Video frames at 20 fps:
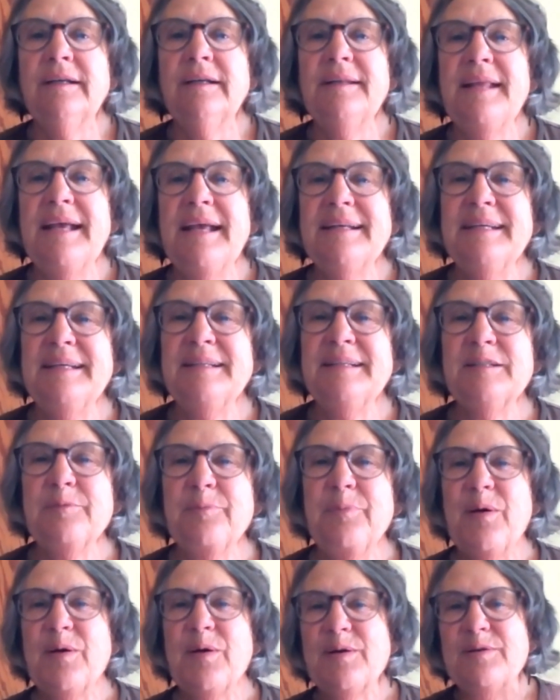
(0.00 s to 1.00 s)
and that is a
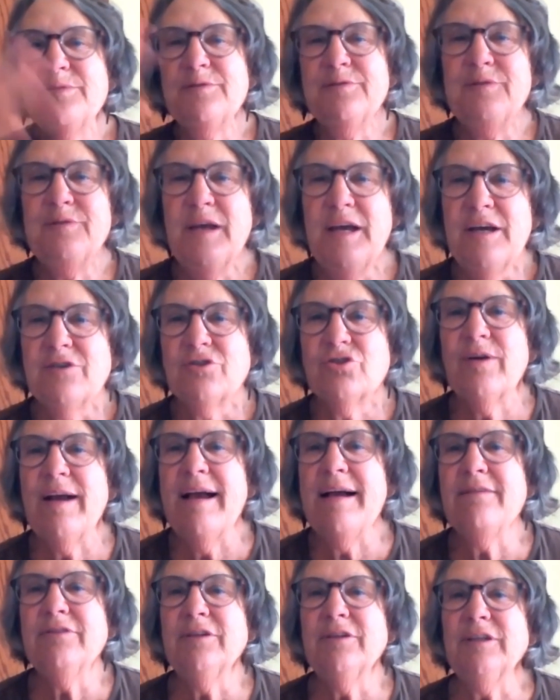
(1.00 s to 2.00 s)
part of
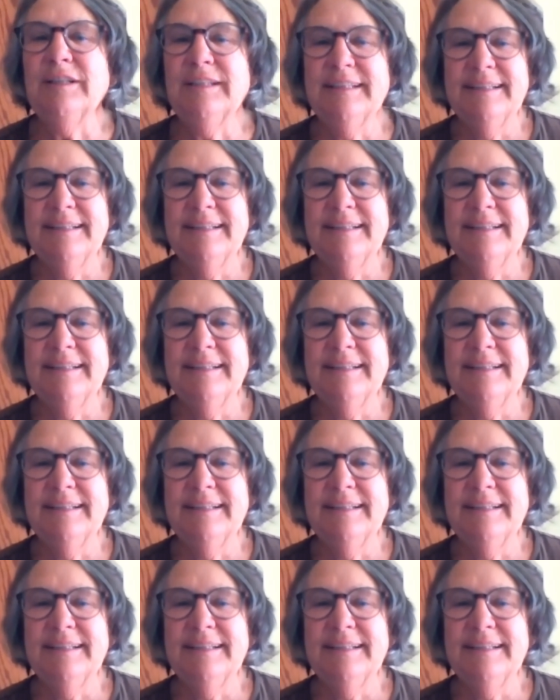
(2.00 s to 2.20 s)
travel